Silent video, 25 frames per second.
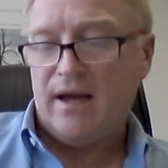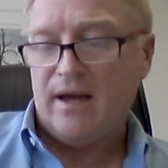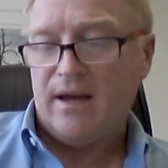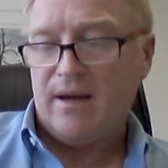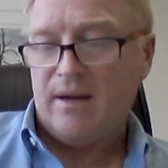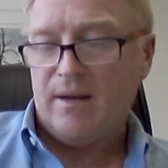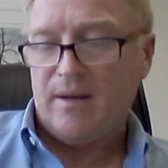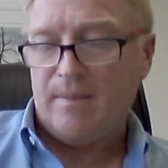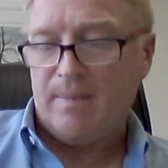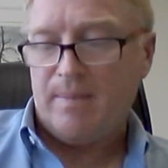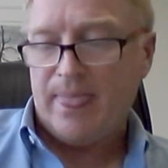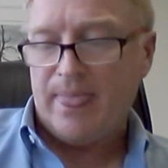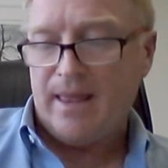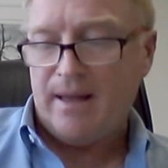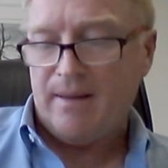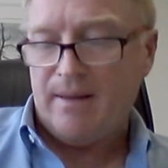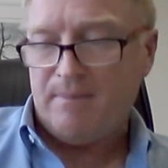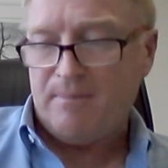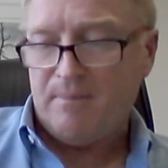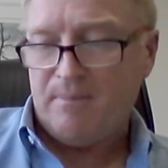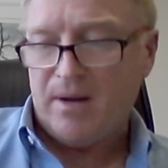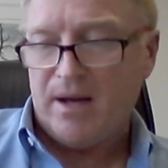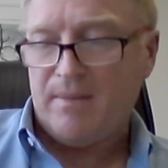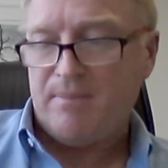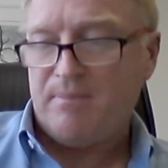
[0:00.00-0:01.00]
Um,
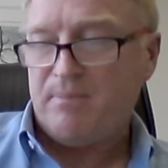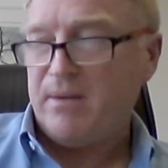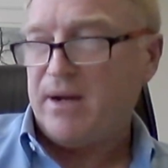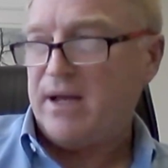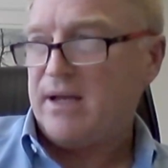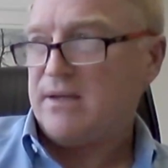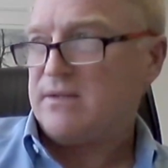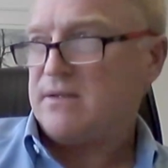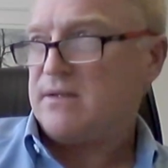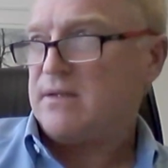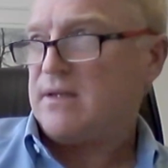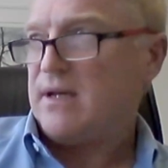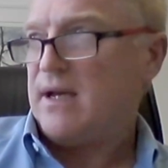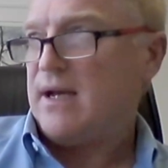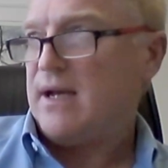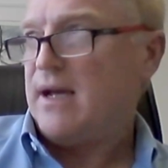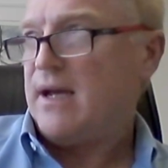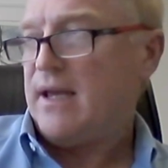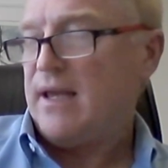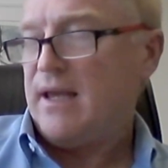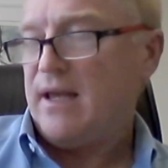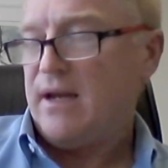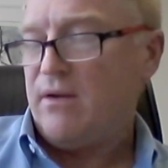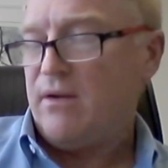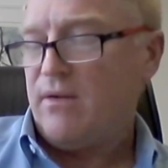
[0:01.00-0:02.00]
plus,
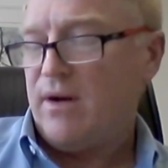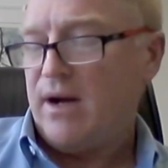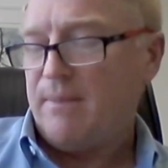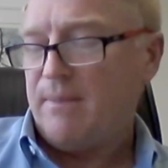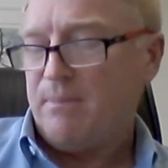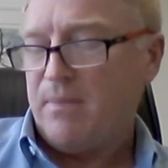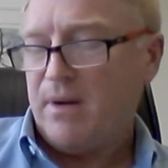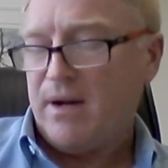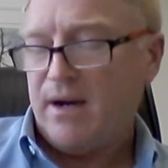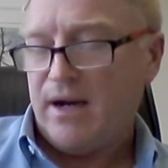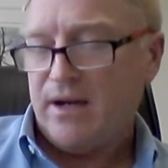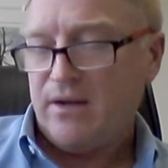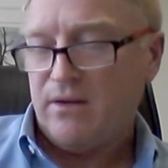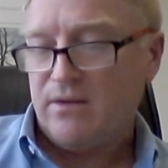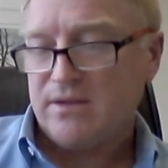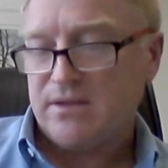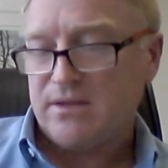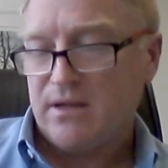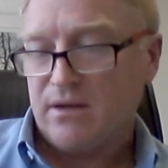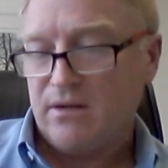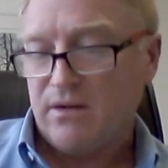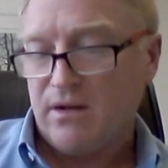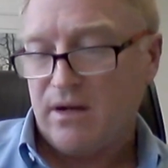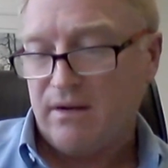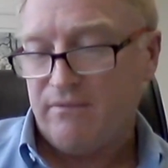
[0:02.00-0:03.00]
uh, you know, I, I
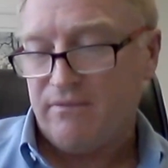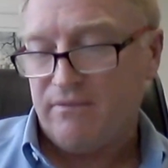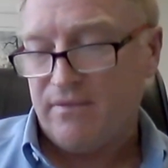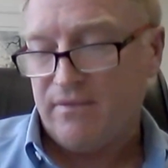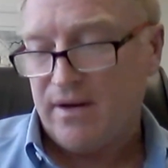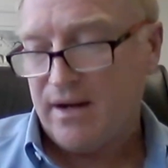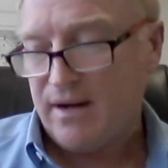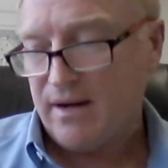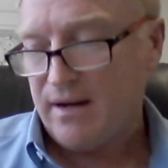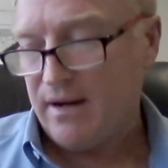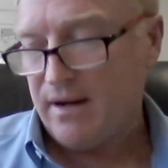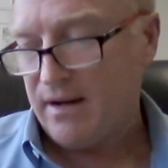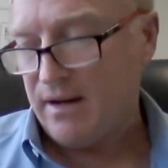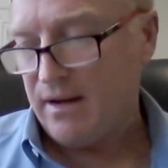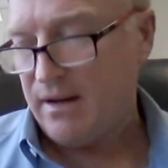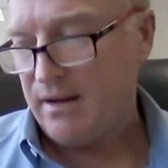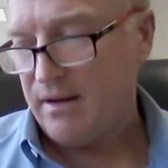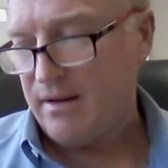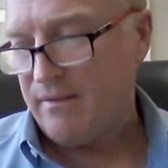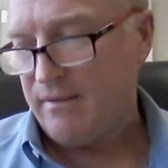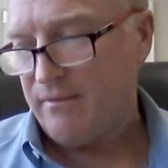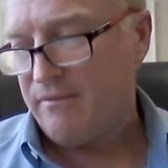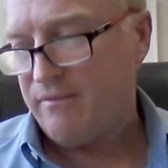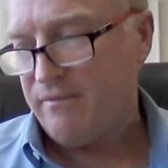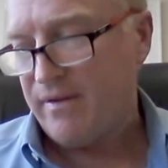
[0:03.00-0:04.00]
used a lot of uh,
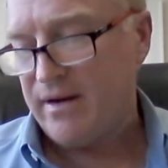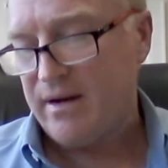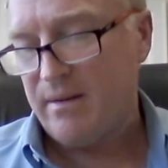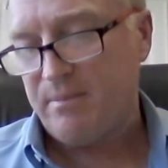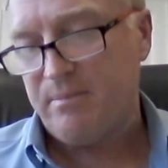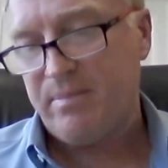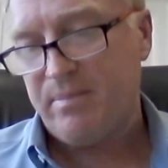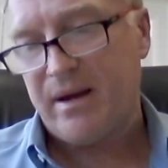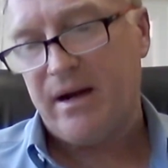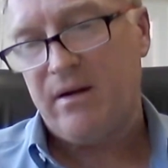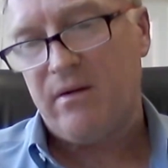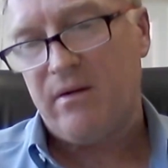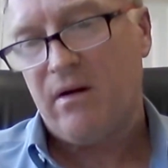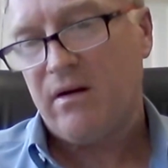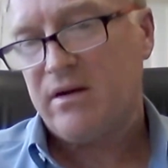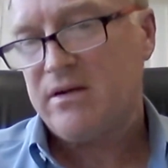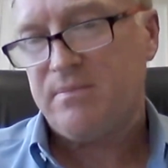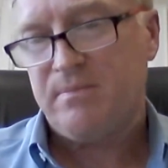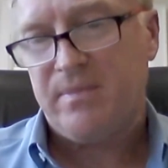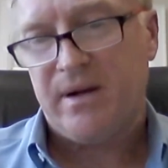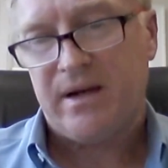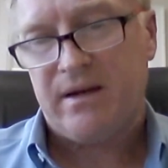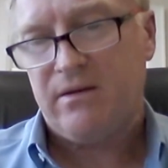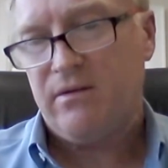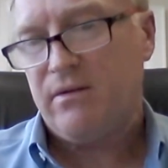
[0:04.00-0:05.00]
uh,
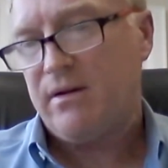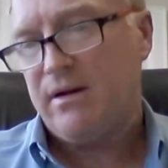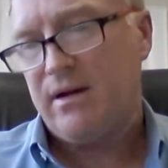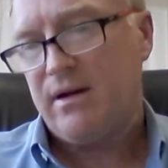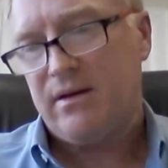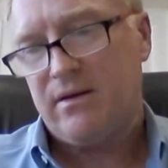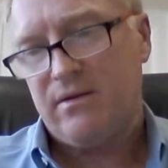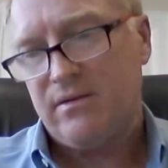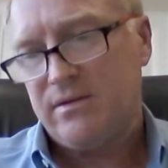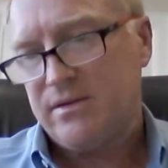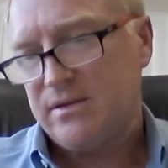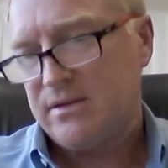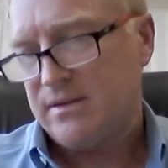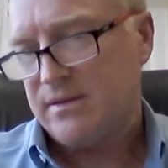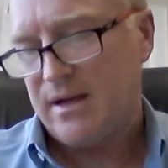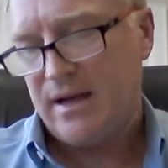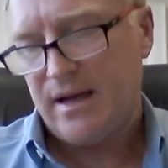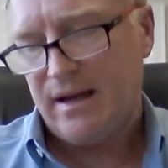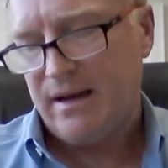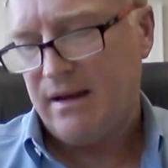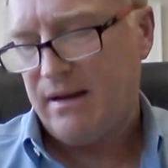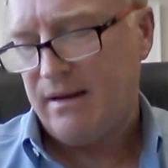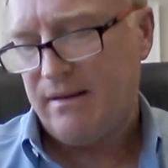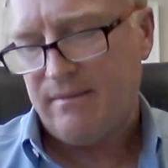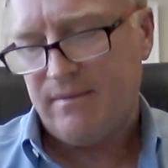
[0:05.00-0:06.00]
fondaparinux, but you could use
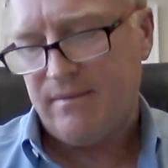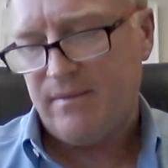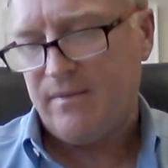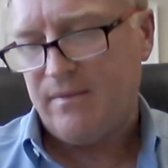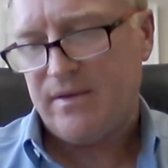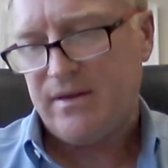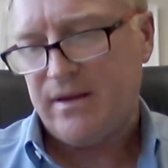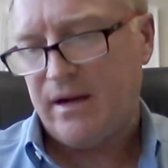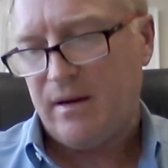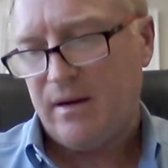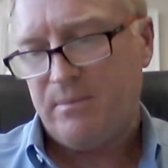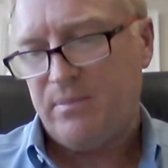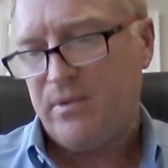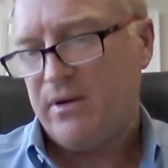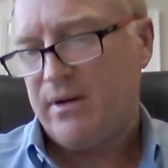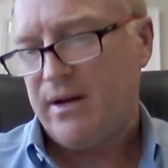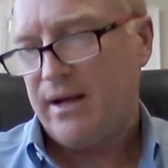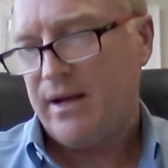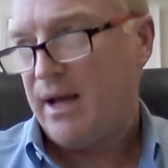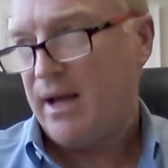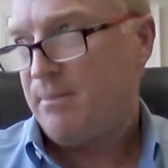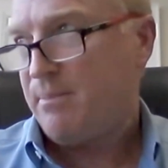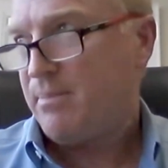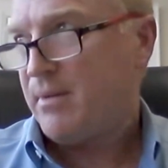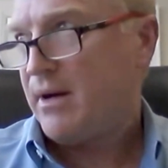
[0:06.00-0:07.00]
uh,
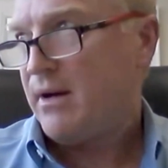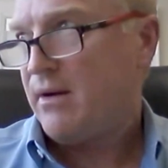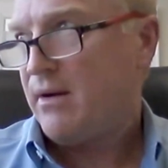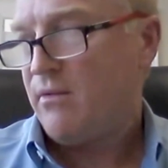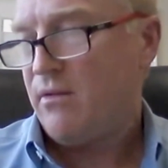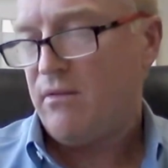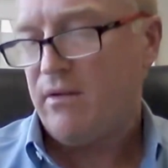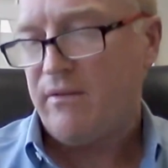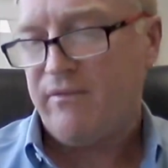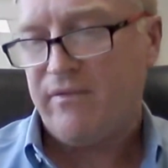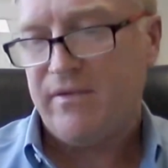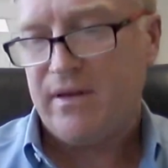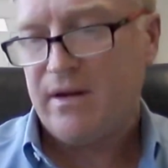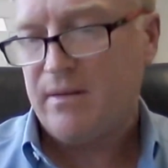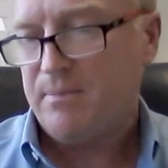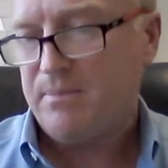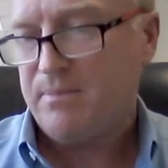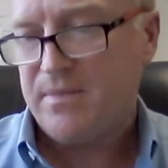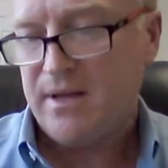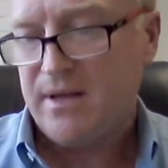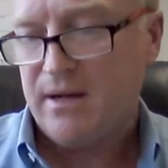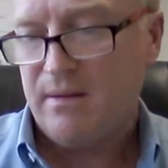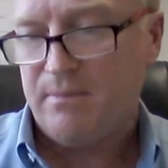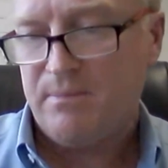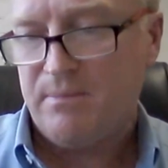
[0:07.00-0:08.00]
therapeutic heparin or
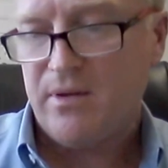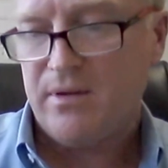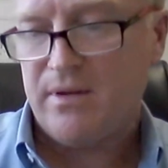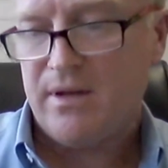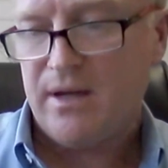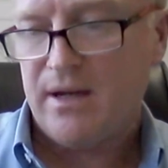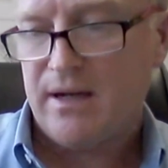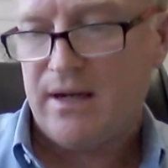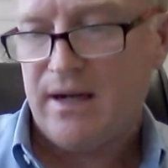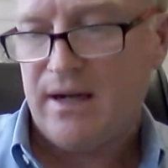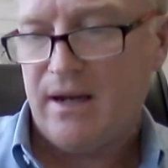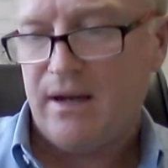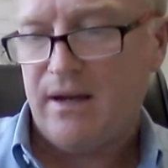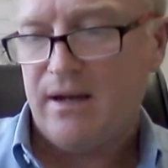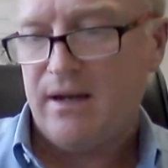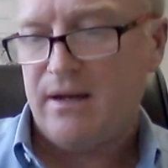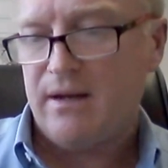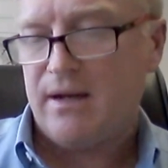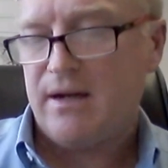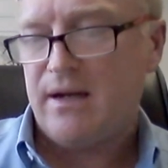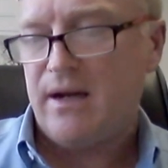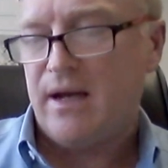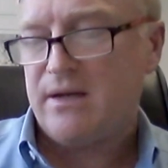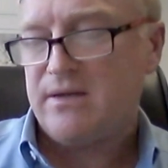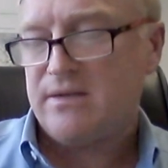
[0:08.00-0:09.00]
therapeutic
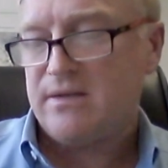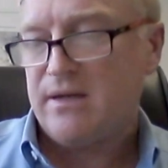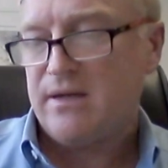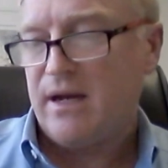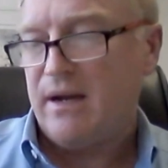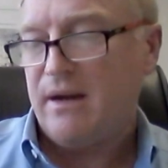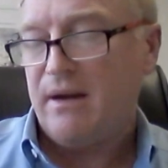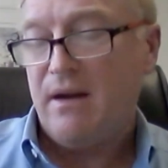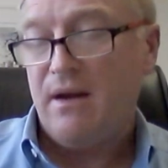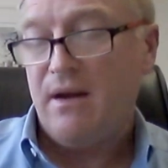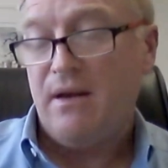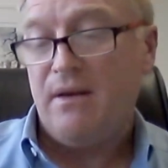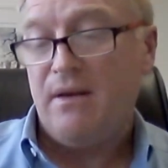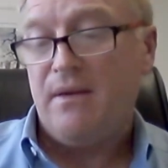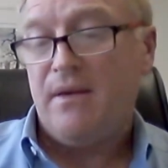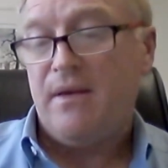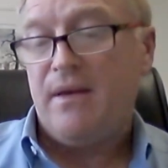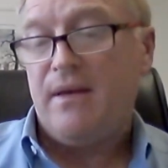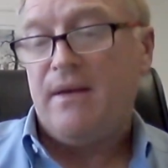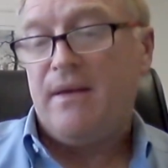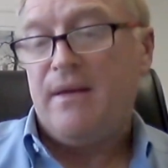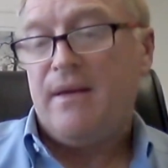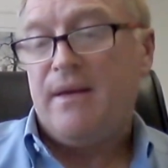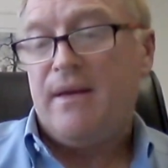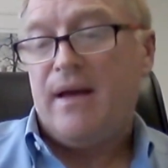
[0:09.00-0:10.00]
uh, Clexan.
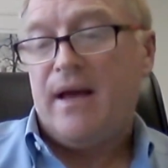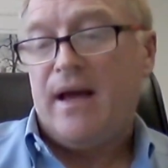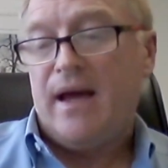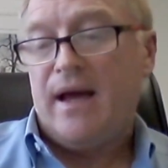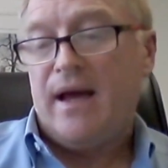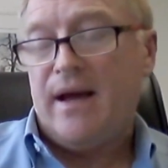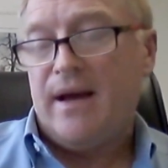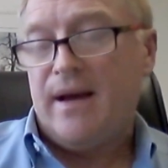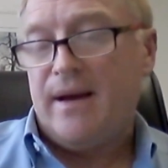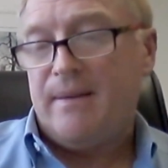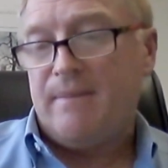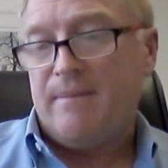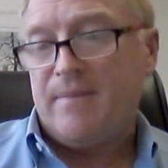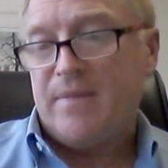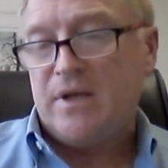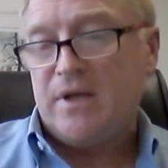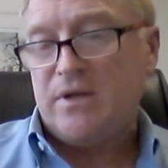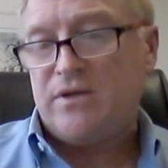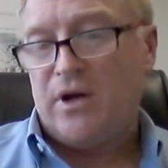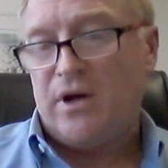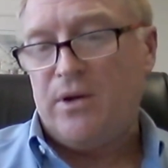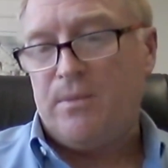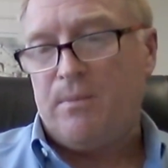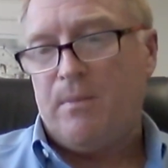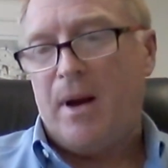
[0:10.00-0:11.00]

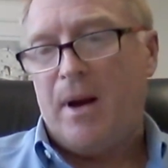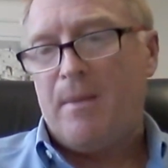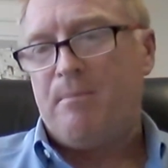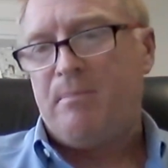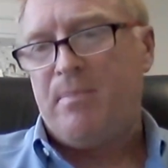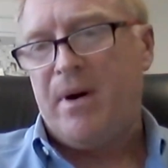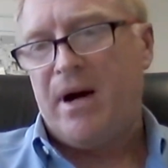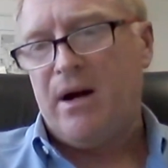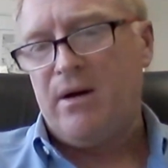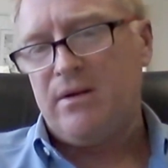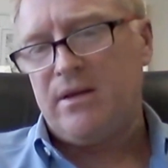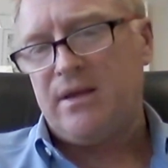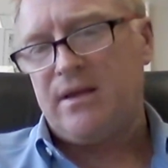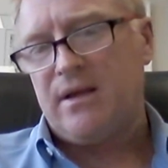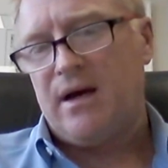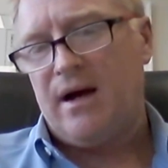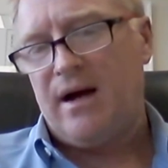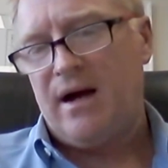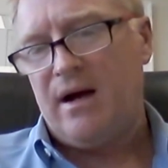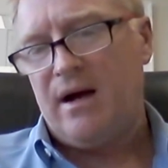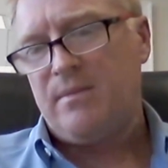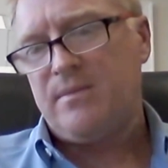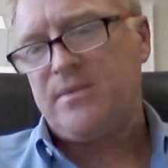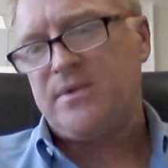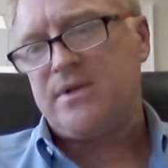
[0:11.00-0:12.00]
Um, so both
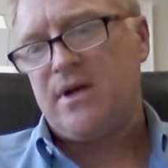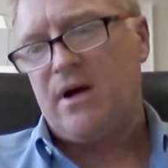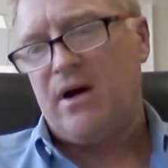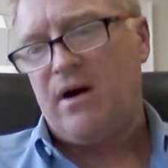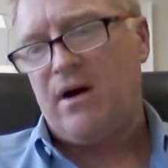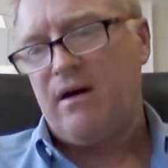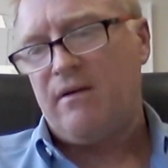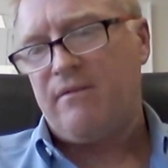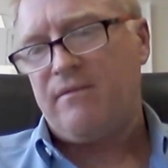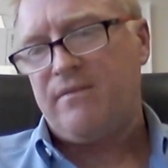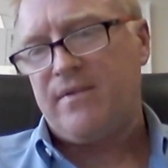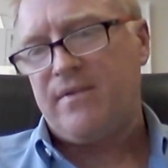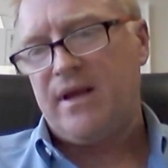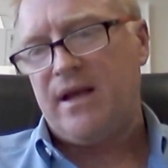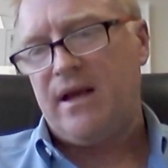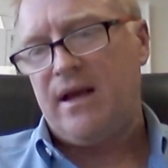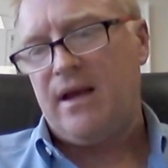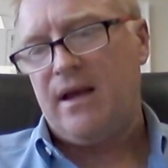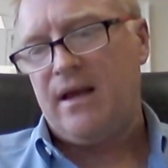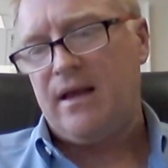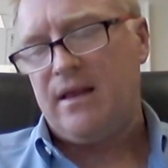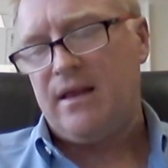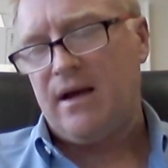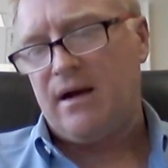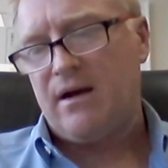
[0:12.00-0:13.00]
arms of
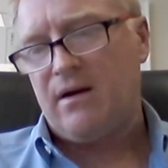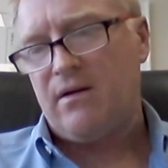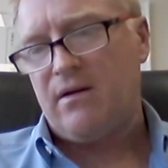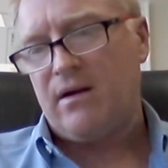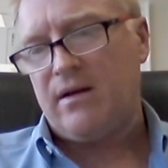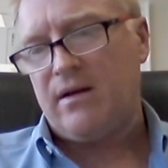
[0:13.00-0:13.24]
the, the